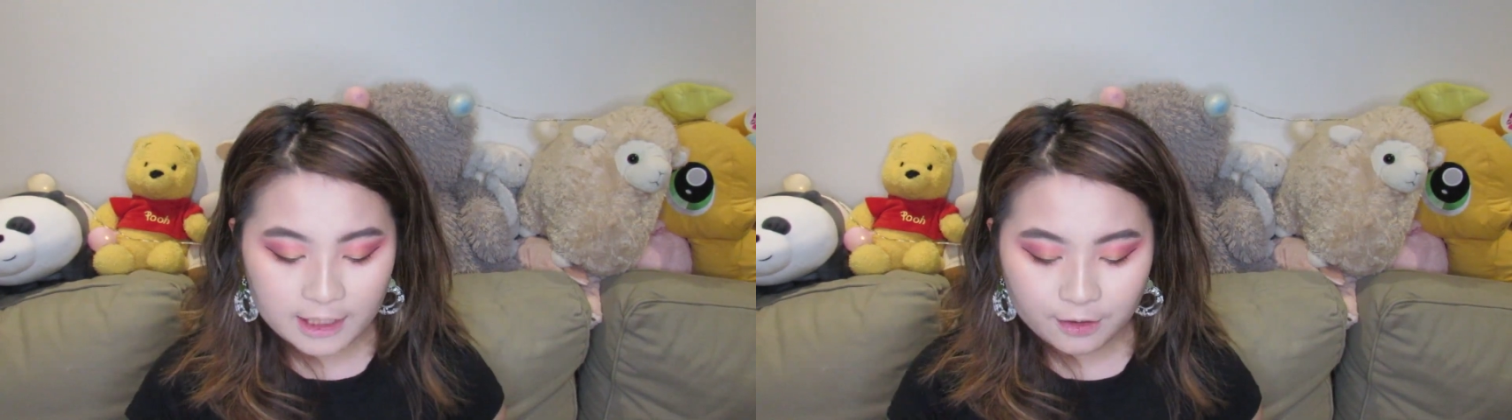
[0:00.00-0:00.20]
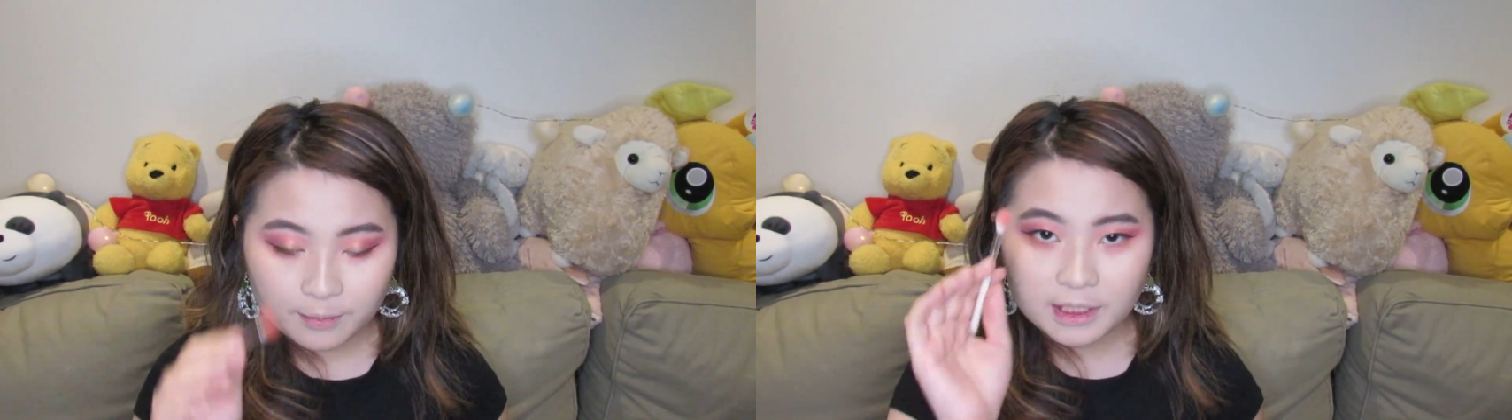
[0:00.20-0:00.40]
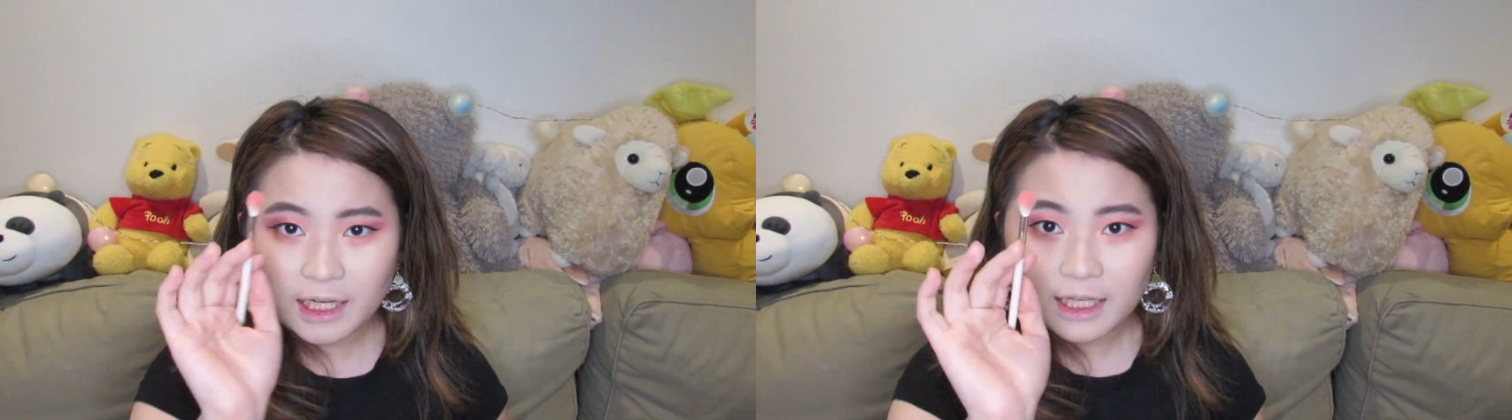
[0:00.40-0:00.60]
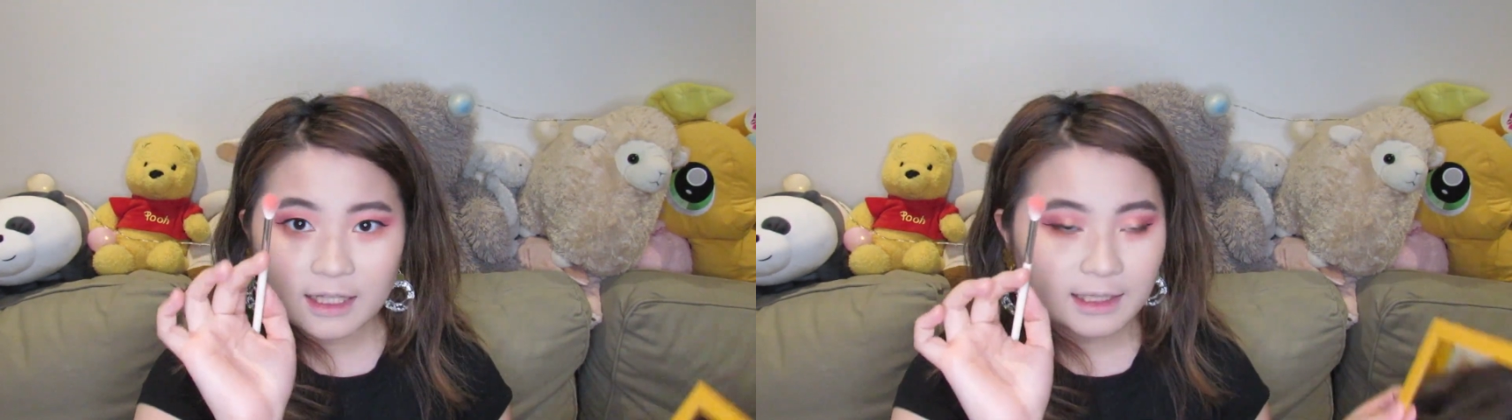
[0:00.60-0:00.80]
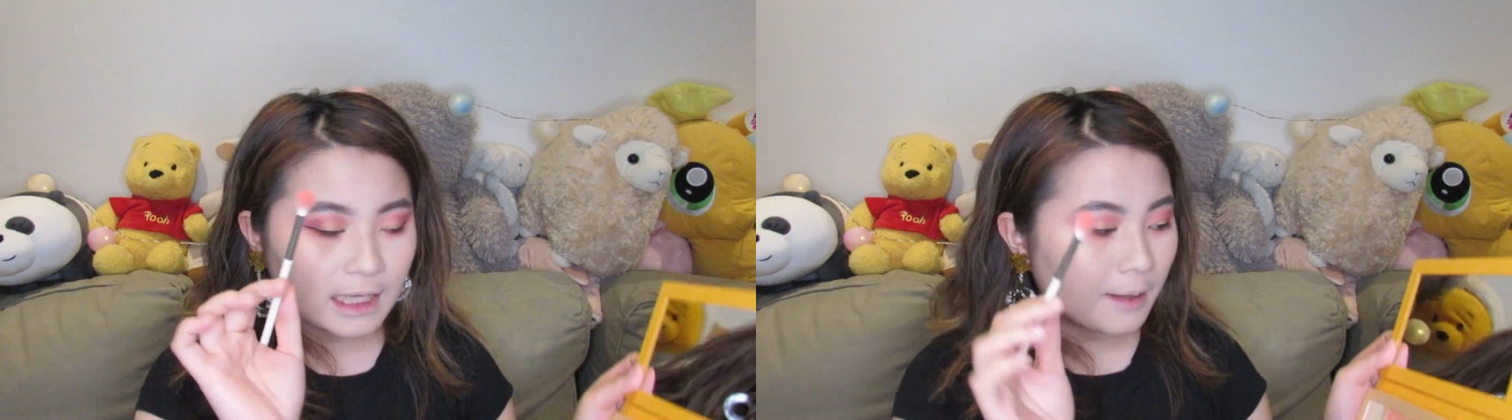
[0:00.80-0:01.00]
so I'm taking the
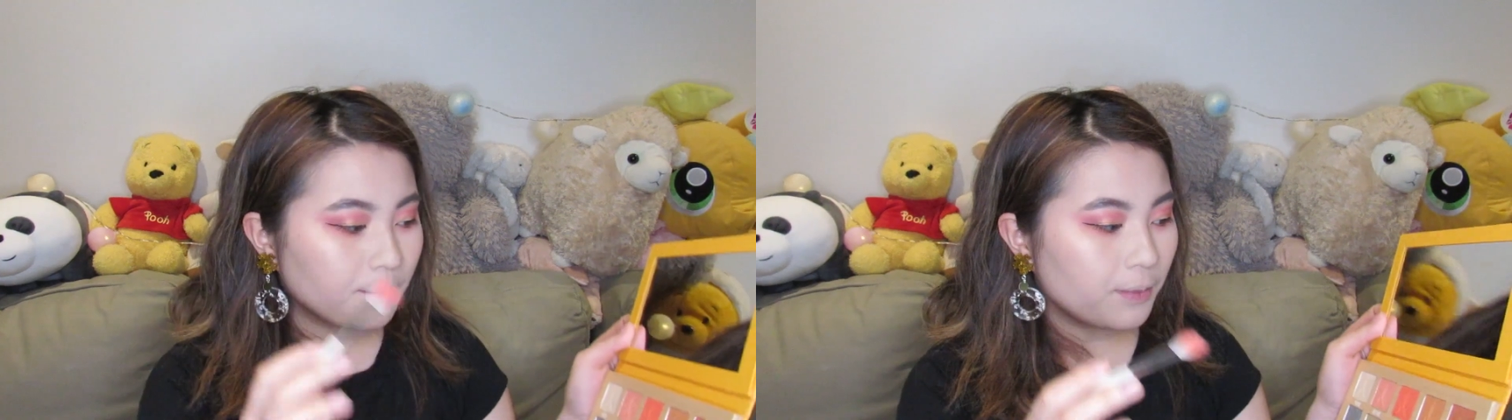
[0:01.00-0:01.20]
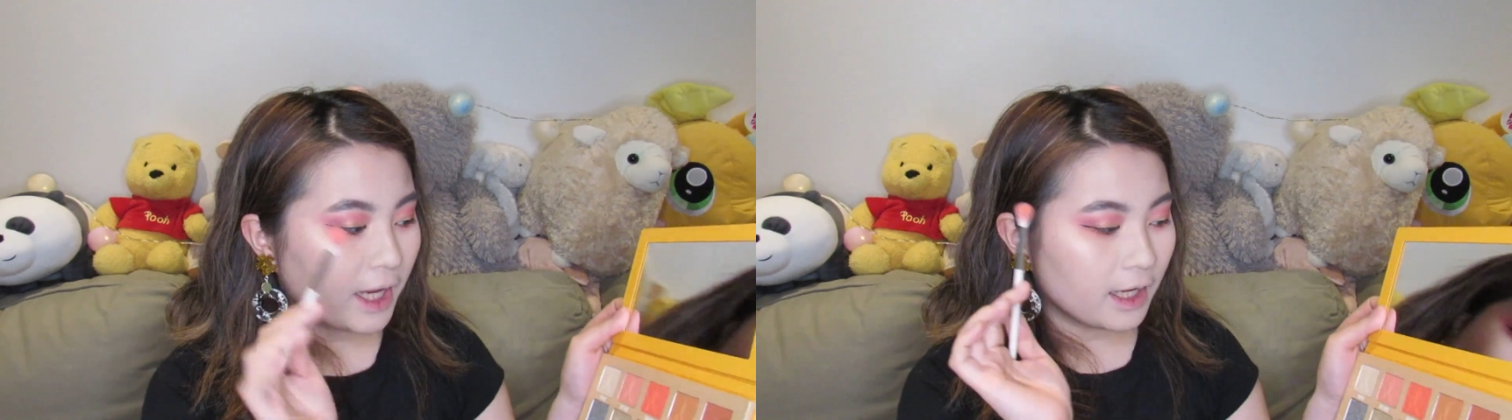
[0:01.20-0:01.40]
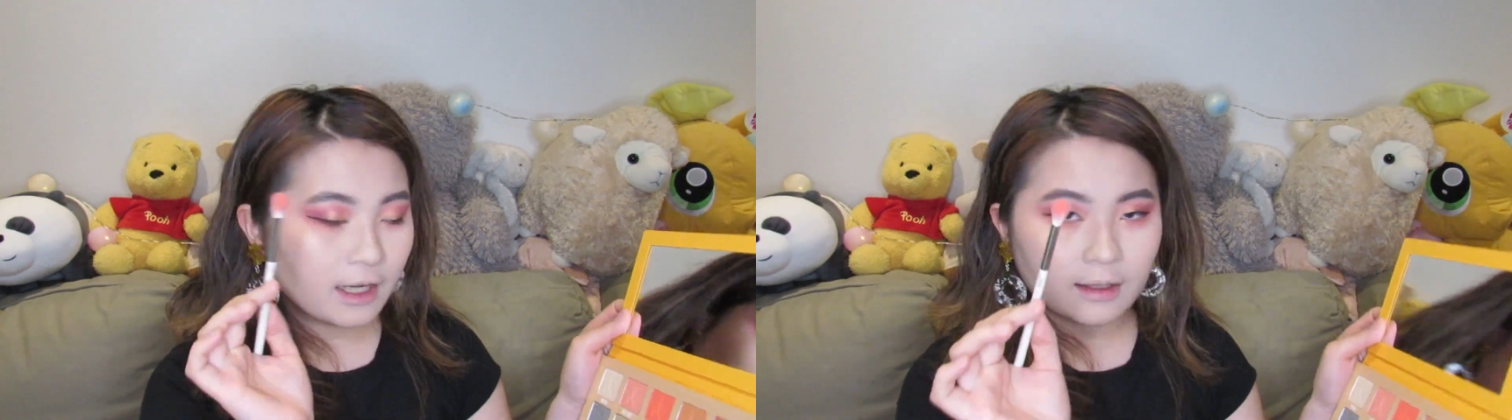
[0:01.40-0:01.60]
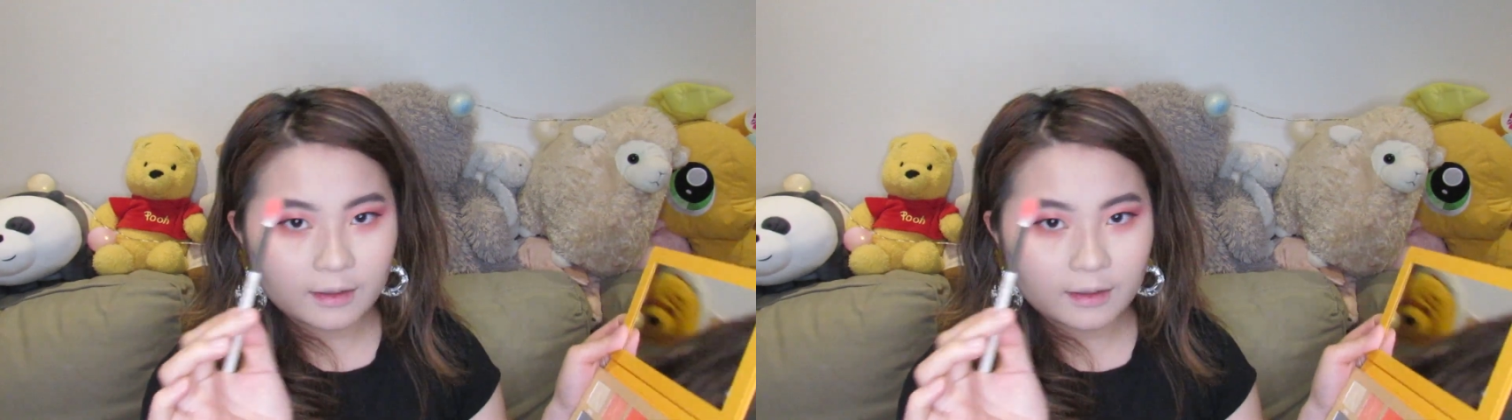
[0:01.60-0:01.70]
same pink,